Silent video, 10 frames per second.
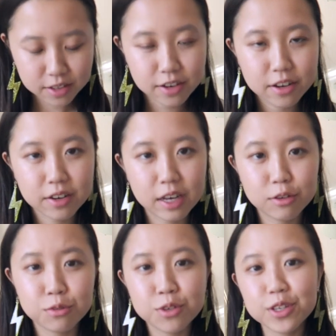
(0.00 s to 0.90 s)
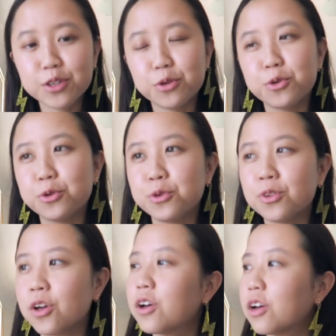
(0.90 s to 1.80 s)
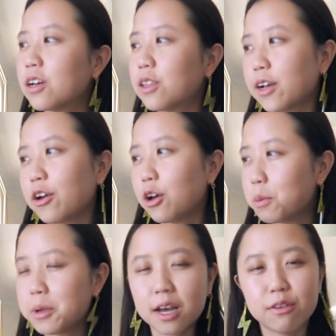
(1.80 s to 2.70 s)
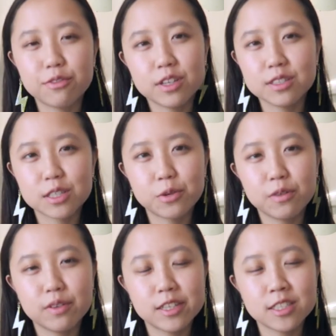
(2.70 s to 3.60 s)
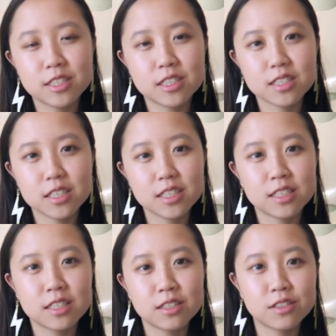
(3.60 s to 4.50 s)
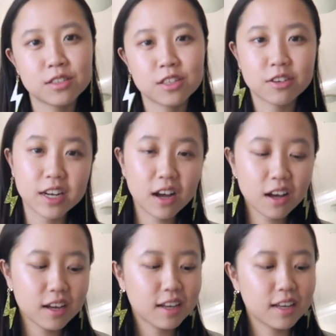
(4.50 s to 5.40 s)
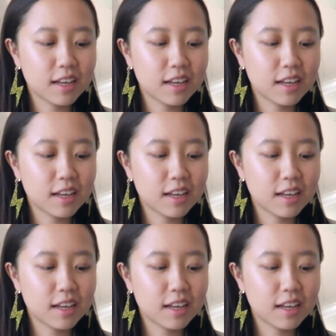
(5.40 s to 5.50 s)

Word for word: they're a really cool like Urban Outfitters equivalent in Korea